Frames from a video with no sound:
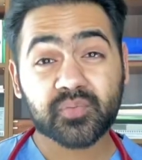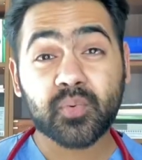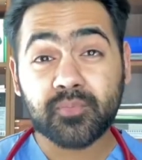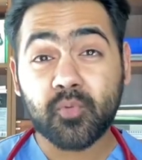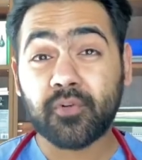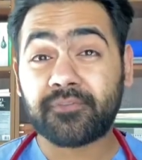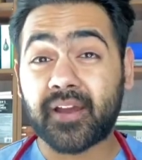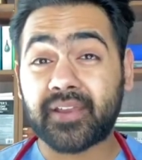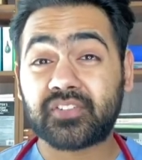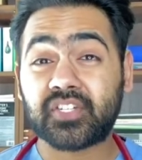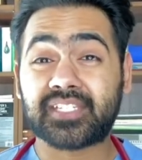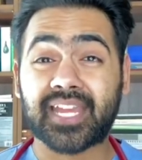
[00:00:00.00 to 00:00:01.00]
with more
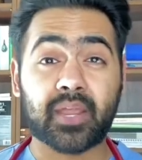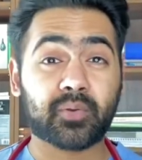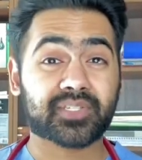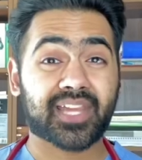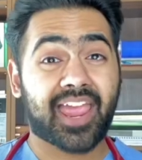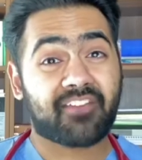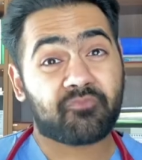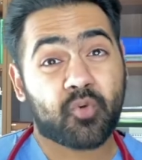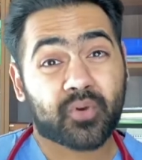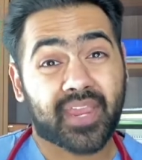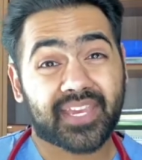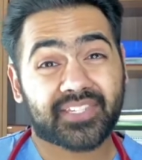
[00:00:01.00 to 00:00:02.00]
5G towers have more
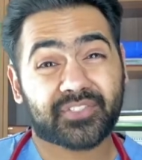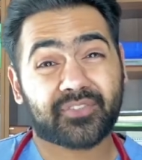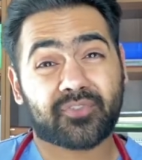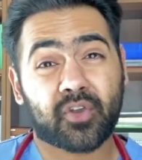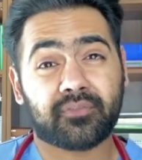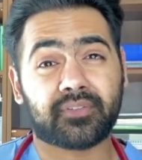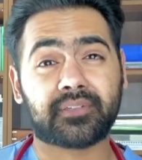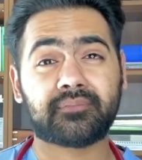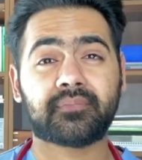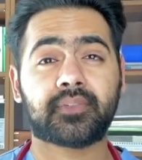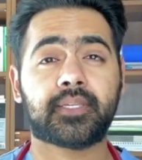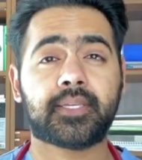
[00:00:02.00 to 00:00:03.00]
cases of COVID.
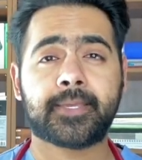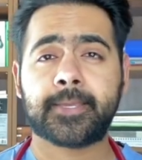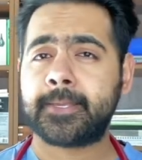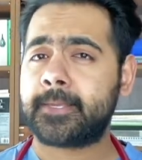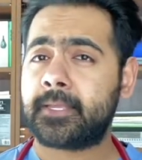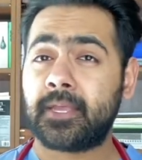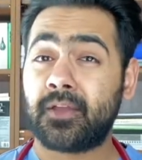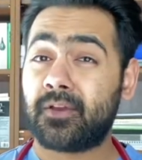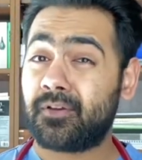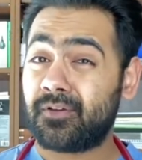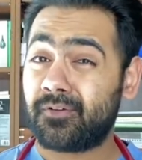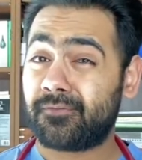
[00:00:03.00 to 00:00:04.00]

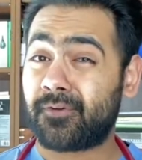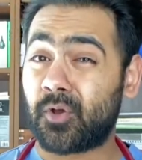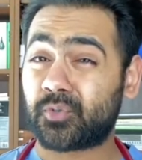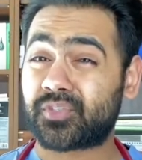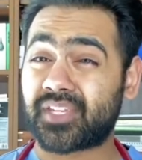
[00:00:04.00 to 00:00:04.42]
False